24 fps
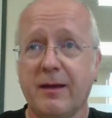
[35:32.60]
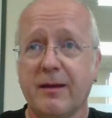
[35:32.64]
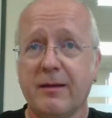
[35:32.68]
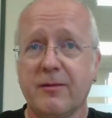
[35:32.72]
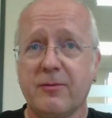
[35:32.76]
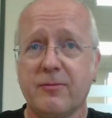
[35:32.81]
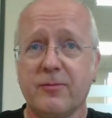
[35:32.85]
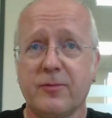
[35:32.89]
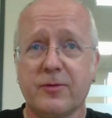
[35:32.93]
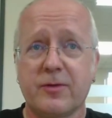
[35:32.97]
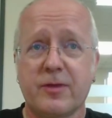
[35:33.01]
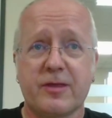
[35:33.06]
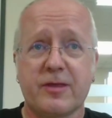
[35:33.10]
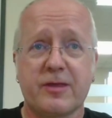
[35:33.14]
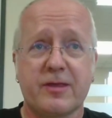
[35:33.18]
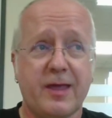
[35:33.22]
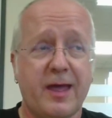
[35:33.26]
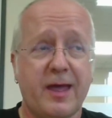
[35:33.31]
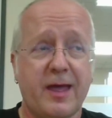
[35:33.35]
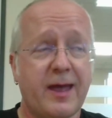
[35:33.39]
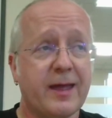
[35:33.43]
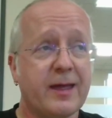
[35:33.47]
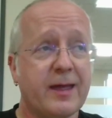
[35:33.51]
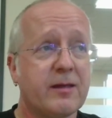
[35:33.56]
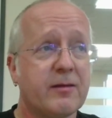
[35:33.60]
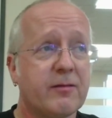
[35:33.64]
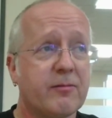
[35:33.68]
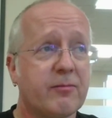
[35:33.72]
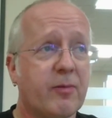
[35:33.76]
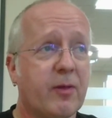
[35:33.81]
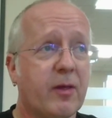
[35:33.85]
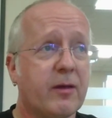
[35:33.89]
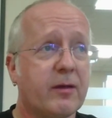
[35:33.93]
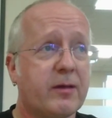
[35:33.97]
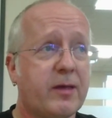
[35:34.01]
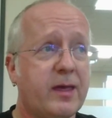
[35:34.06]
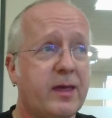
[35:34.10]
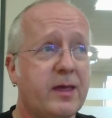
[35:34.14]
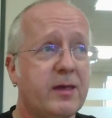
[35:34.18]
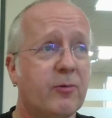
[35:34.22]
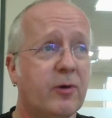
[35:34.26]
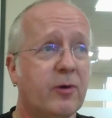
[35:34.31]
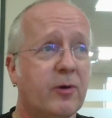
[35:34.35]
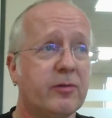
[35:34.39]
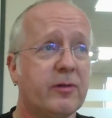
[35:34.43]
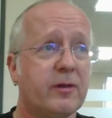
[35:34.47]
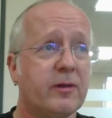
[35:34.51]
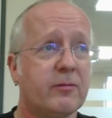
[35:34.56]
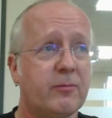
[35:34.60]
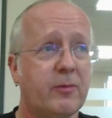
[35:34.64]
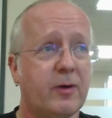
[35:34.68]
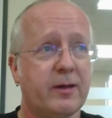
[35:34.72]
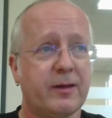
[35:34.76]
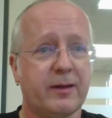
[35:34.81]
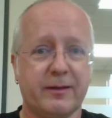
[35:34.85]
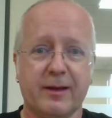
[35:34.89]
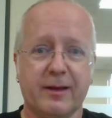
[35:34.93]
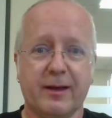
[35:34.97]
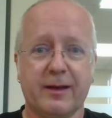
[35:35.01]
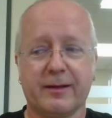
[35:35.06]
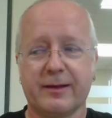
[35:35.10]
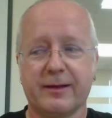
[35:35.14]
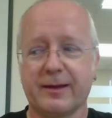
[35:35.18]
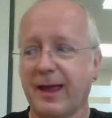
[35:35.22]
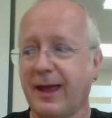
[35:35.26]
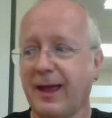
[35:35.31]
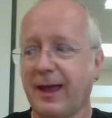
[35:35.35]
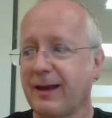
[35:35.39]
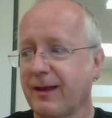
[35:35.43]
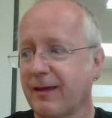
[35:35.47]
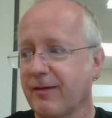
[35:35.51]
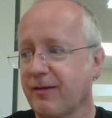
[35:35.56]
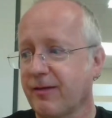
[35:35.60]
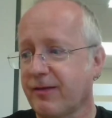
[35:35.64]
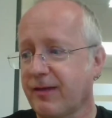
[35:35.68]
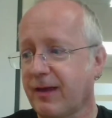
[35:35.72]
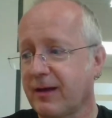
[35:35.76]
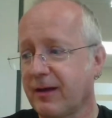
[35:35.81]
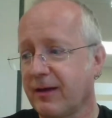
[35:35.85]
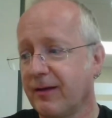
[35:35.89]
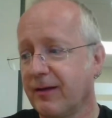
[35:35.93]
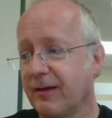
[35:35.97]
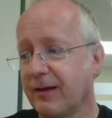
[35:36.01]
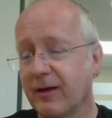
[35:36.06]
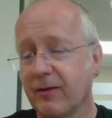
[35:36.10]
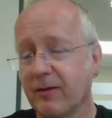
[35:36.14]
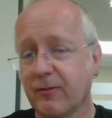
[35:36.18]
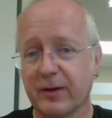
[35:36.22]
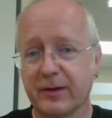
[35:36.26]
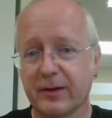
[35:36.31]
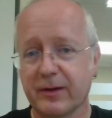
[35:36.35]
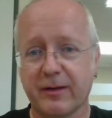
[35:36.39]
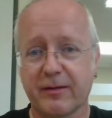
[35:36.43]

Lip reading: would say a key one that, and again, as I said earlier, this